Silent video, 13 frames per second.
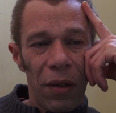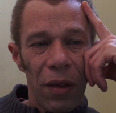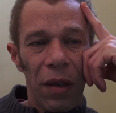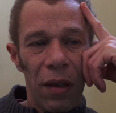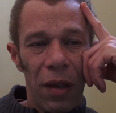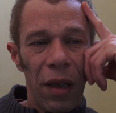
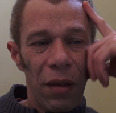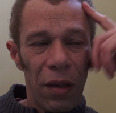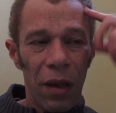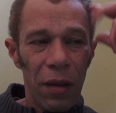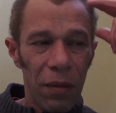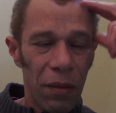I think
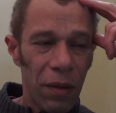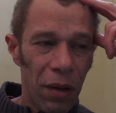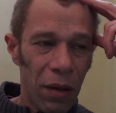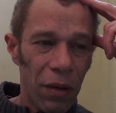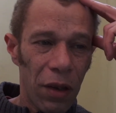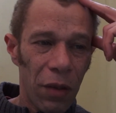that
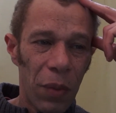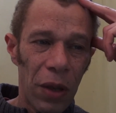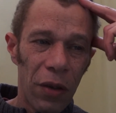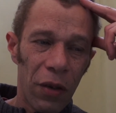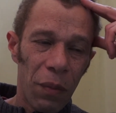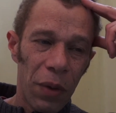those
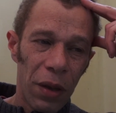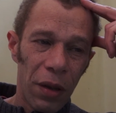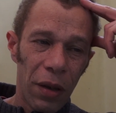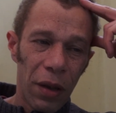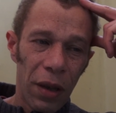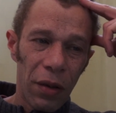experiences have
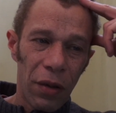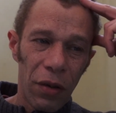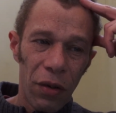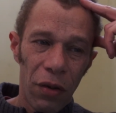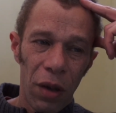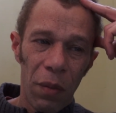been
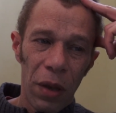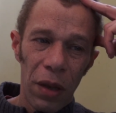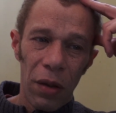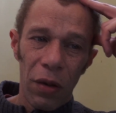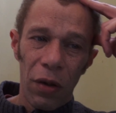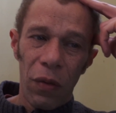extremely
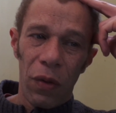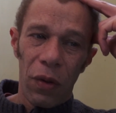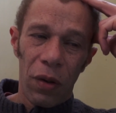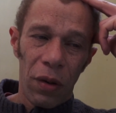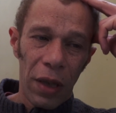useful.